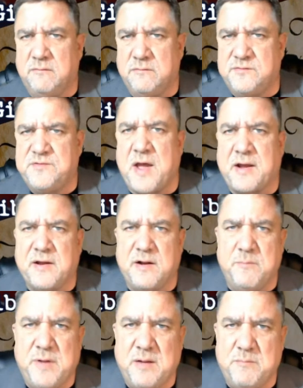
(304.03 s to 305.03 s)
Second
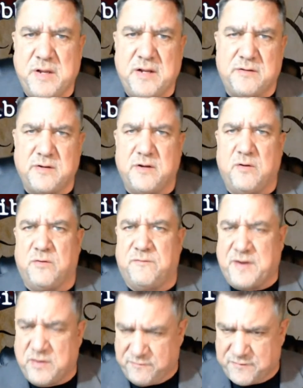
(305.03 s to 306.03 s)
Amendment. The
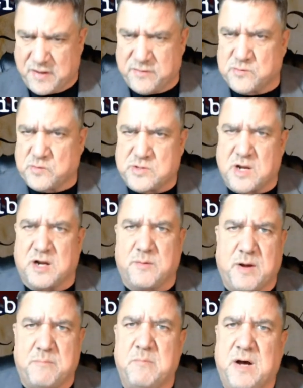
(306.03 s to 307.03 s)
Founding Fathers were talking
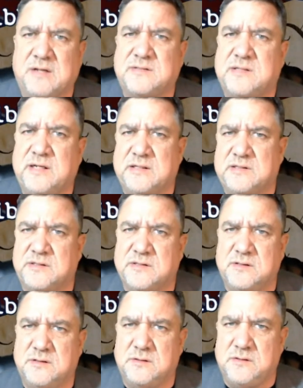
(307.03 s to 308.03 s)
about muskets.
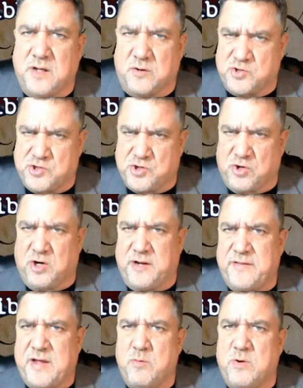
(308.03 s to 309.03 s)
Surely
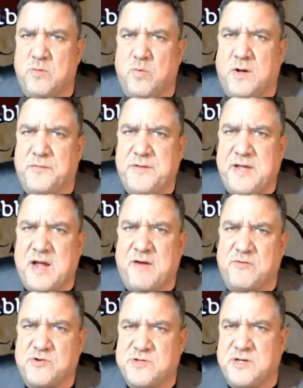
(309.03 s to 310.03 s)
they wouldn't want the
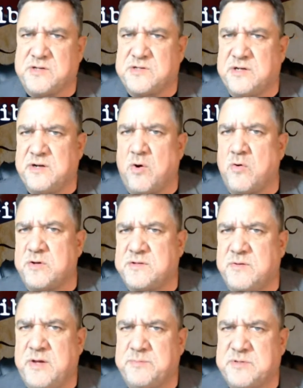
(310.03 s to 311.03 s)
average citizen to own an
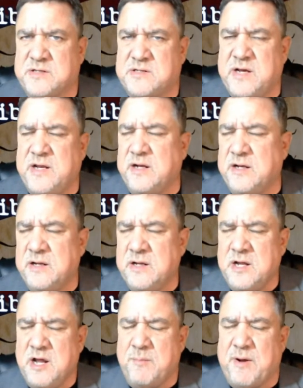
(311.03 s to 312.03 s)
M16.
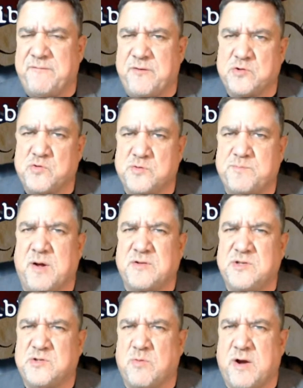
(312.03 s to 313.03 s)
My first response
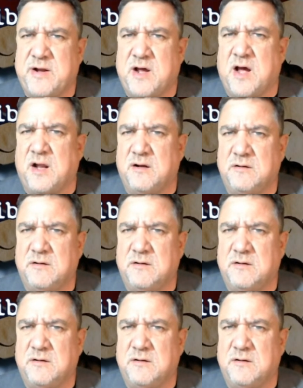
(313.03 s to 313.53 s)
is, why not?